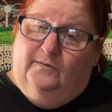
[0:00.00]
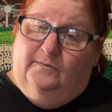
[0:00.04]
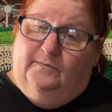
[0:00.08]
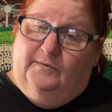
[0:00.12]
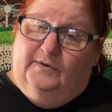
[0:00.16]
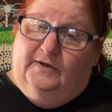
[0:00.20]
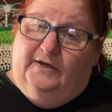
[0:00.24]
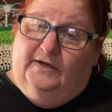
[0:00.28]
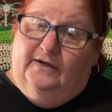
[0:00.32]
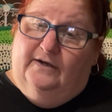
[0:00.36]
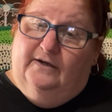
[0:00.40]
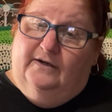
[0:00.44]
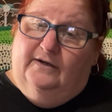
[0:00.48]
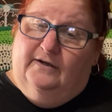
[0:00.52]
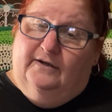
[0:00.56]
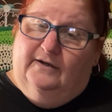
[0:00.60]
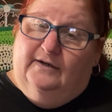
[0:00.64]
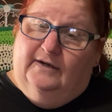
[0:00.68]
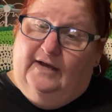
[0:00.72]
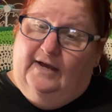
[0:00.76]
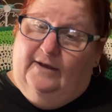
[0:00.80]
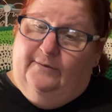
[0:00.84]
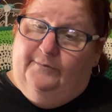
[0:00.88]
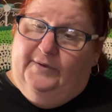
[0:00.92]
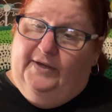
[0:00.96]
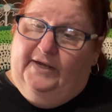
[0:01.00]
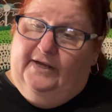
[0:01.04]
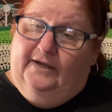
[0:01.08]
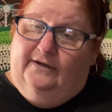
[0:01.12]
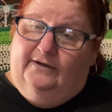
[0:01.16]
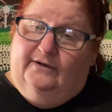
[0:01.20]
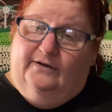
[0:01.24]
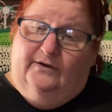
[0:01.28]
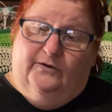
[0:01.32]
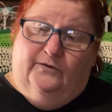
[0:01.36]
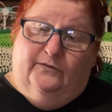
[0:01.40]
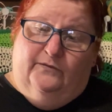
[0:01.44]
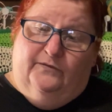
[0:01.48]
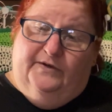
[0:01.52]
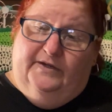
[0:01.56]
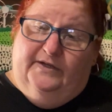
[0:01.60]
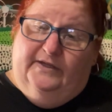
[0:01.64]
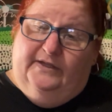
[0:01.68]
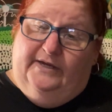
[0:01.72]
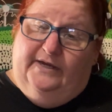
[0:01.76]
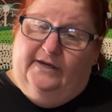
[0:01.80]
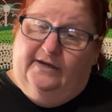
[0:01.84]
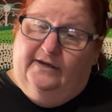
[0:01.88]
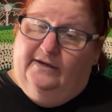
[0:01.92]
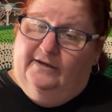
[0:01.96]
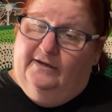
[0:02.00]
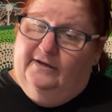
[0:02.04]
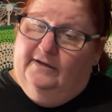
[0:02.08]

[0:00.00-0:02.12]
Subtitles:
But, I mean, really.